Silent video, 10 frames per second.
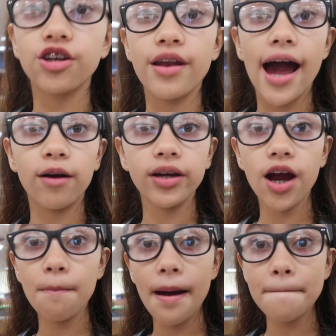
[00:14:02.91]
So now we
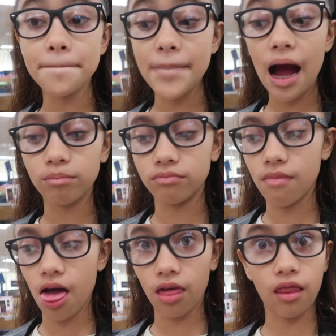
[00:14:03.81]
are at,
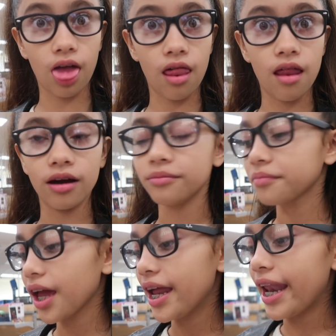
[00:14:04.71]

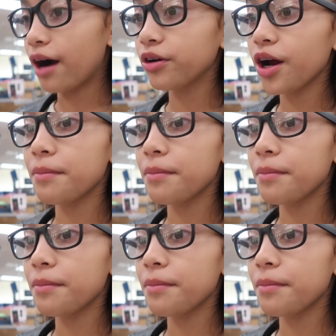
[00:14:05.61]
now we are